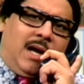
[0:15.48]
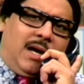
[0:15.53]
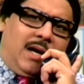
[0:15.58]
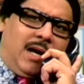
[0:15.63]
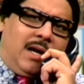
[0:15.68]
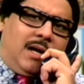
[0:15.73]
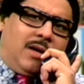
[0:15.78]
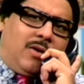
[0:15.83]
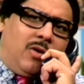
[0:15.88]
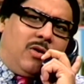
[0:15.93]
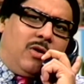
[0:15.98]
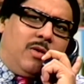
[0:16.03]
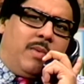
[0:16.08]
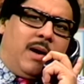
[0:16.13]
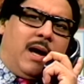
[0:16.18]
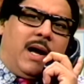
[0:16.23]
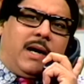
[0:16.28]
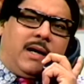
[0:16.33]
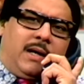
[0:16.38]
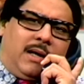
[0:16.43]
I'll, I'll call you
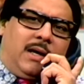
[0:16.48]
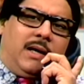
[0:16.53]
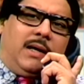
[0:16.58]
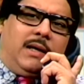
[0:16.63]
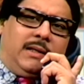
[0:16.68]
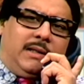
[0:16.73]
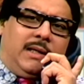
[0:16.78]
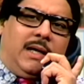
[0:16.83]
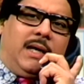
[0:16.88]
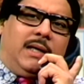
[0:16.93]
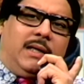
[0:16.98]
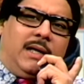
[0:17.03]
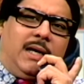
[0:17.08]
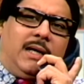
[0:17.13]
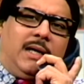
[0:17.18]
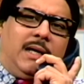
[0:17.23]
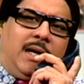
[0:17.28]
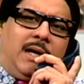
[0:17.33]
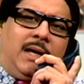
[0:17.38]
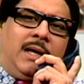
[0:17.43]
back. Uh, yeah, yeah,
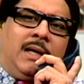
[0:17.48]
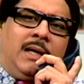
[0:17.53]
yeah.